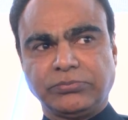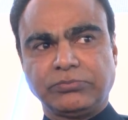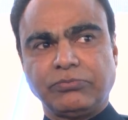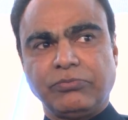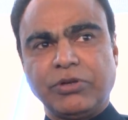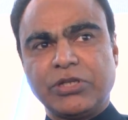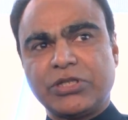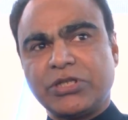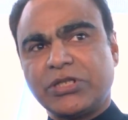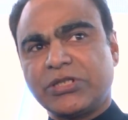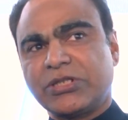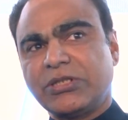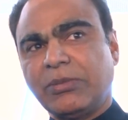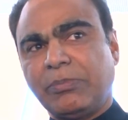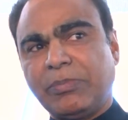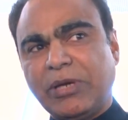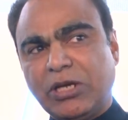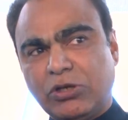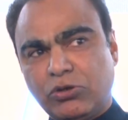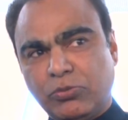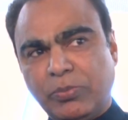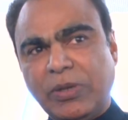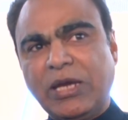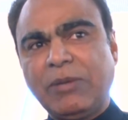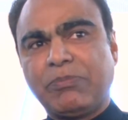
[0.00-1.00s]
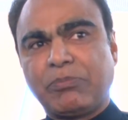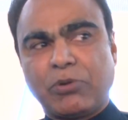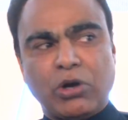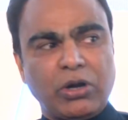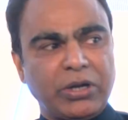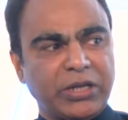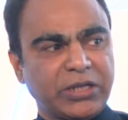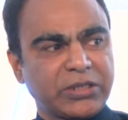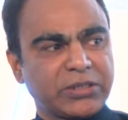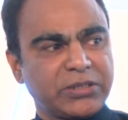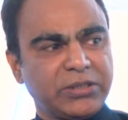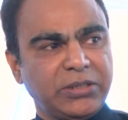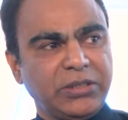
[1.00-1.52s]
which is the B2B
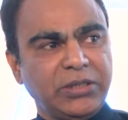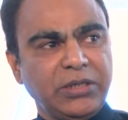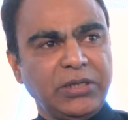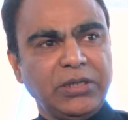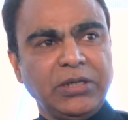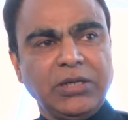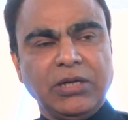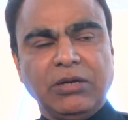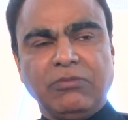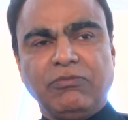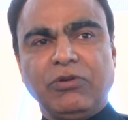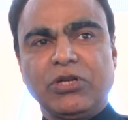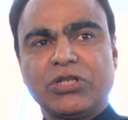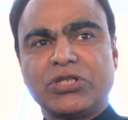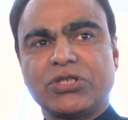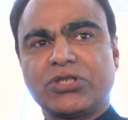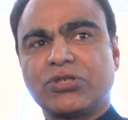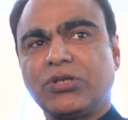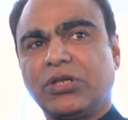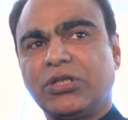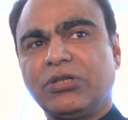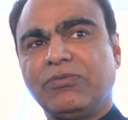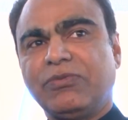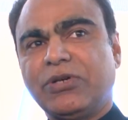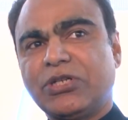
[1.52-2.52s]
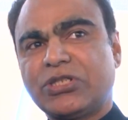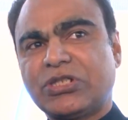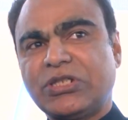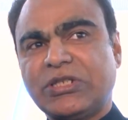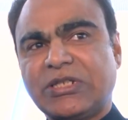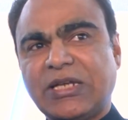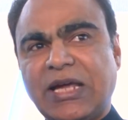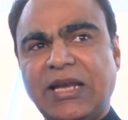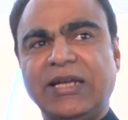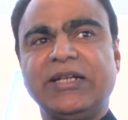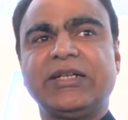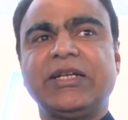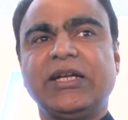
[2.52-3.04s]
product, which has got the
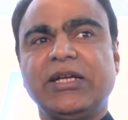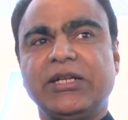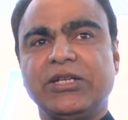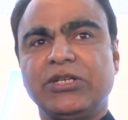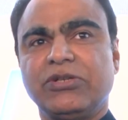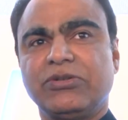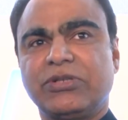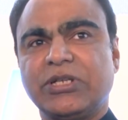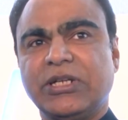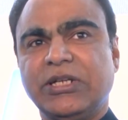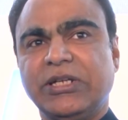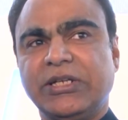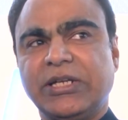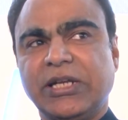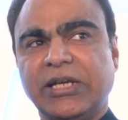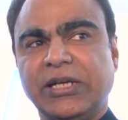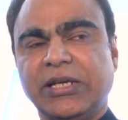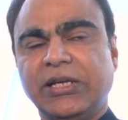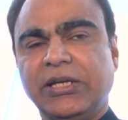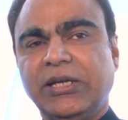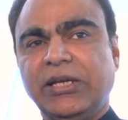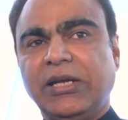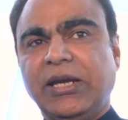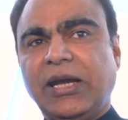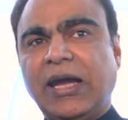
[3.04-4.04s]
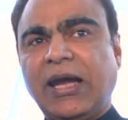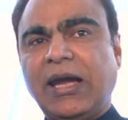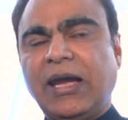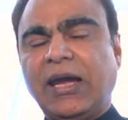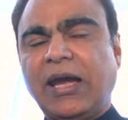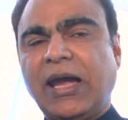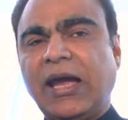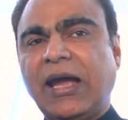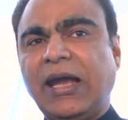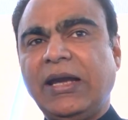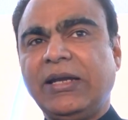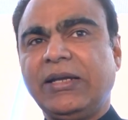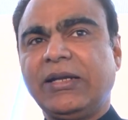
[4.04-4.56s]
versatility and utility.
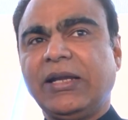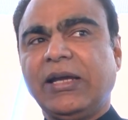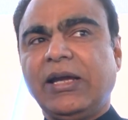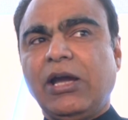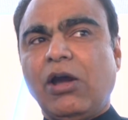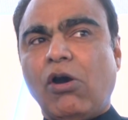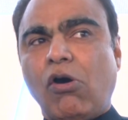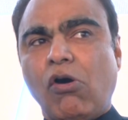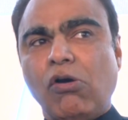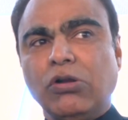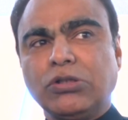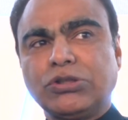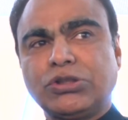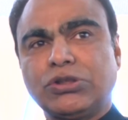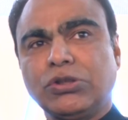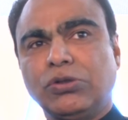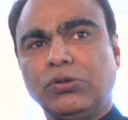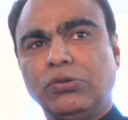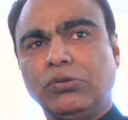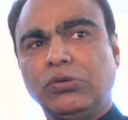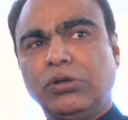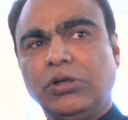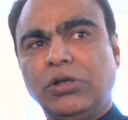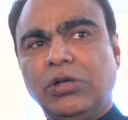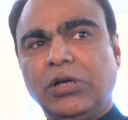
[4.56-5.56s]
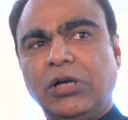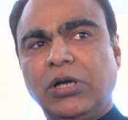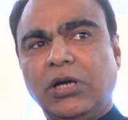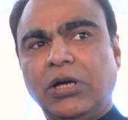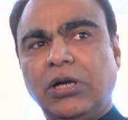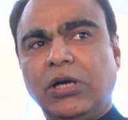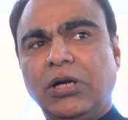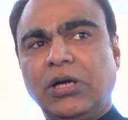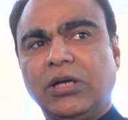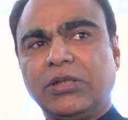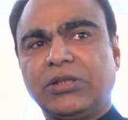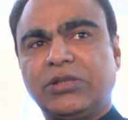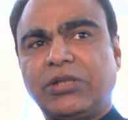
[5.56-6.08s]
And also
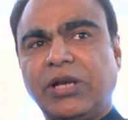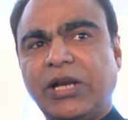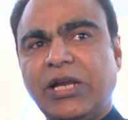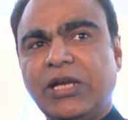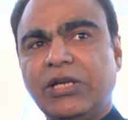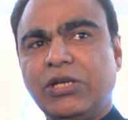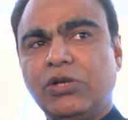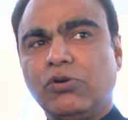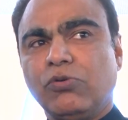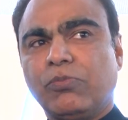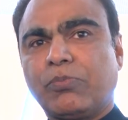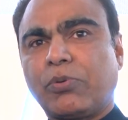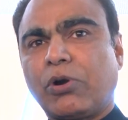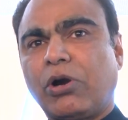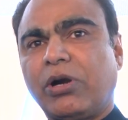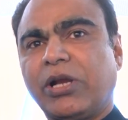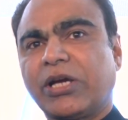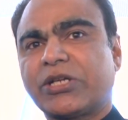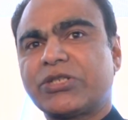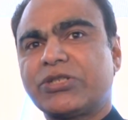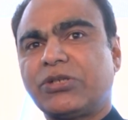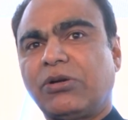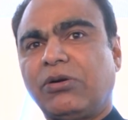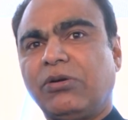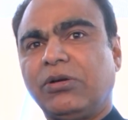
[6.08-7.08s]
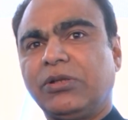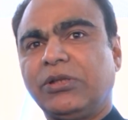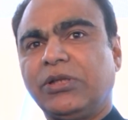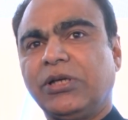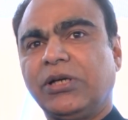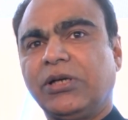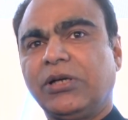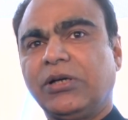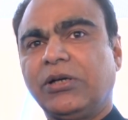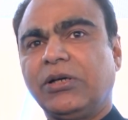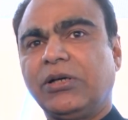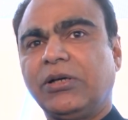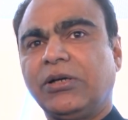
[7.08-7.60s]
three new products on
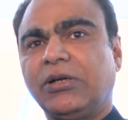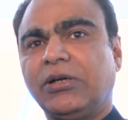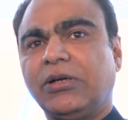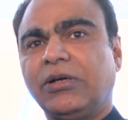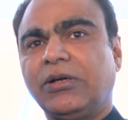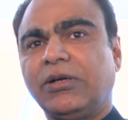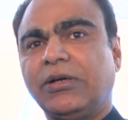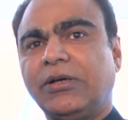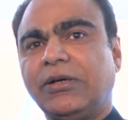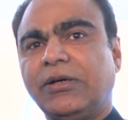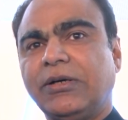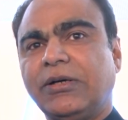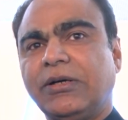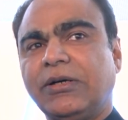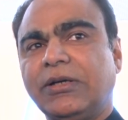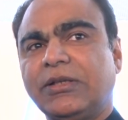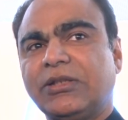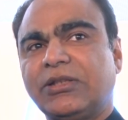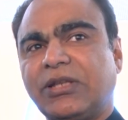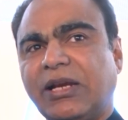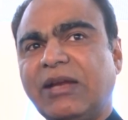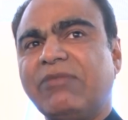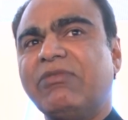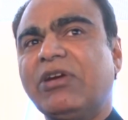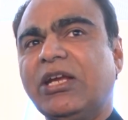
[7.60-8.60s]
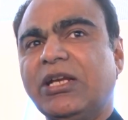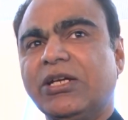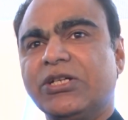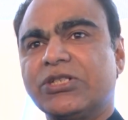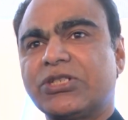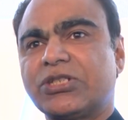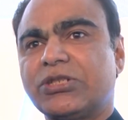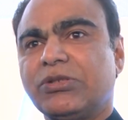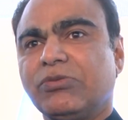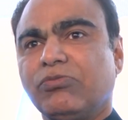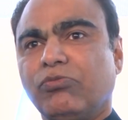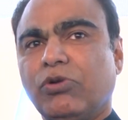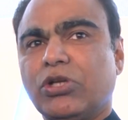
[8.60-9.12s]
the
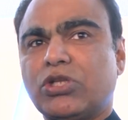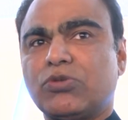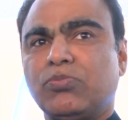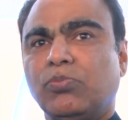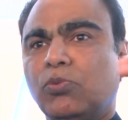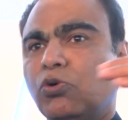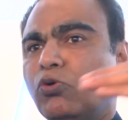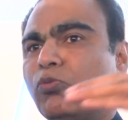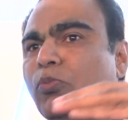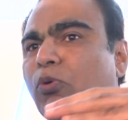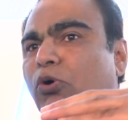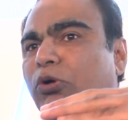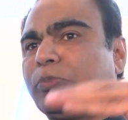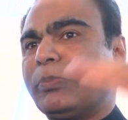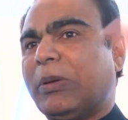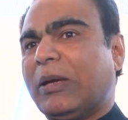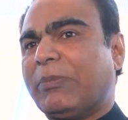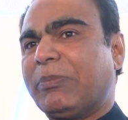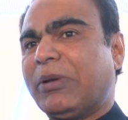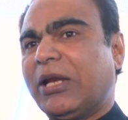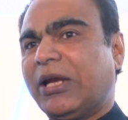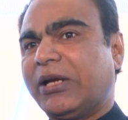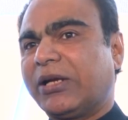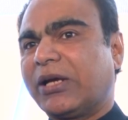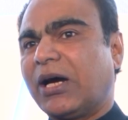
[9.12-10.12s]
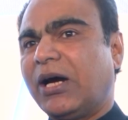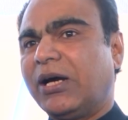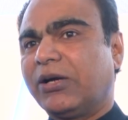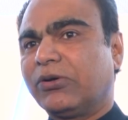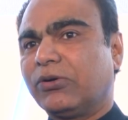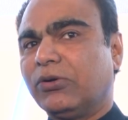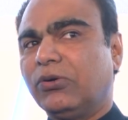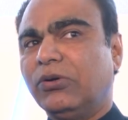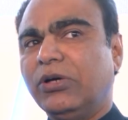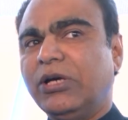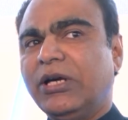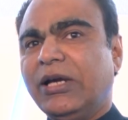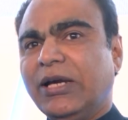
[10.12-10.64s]
three-wheelers, which move both people and
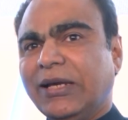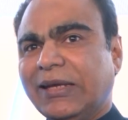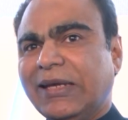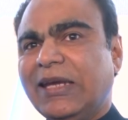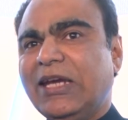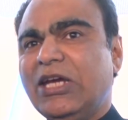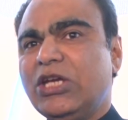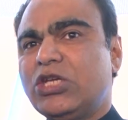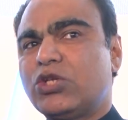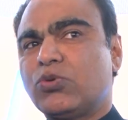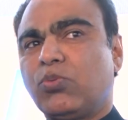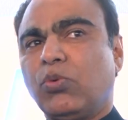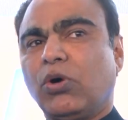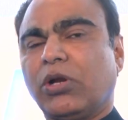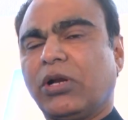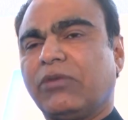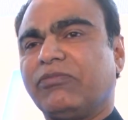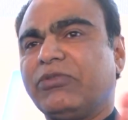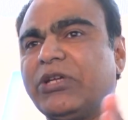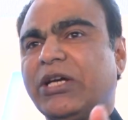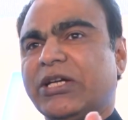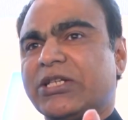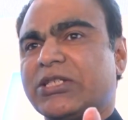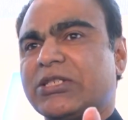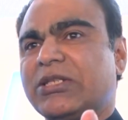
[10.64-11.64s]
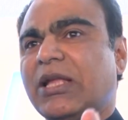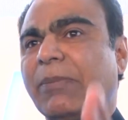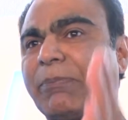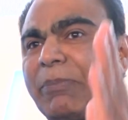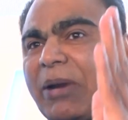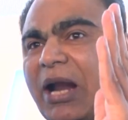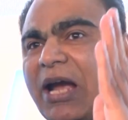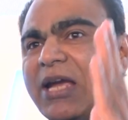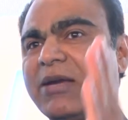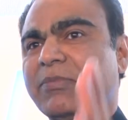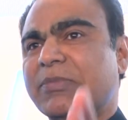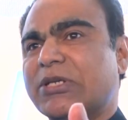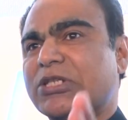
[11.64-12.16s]
cargo. Each one of this, the
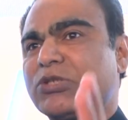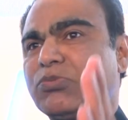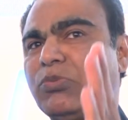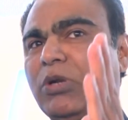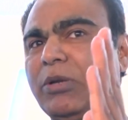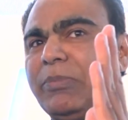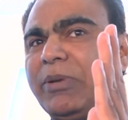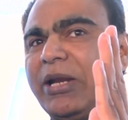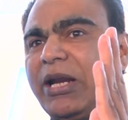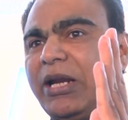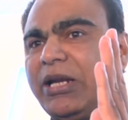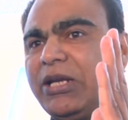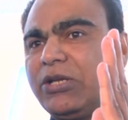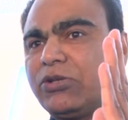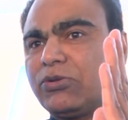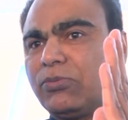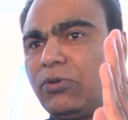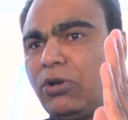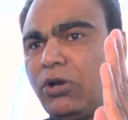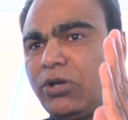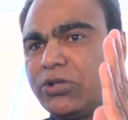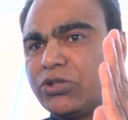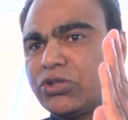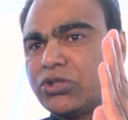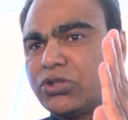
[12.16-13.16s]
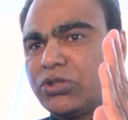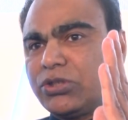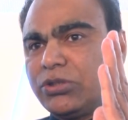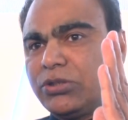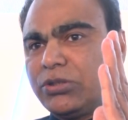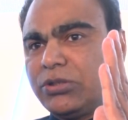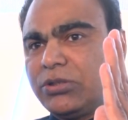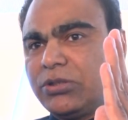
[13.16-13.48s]
Primus will be ready to launch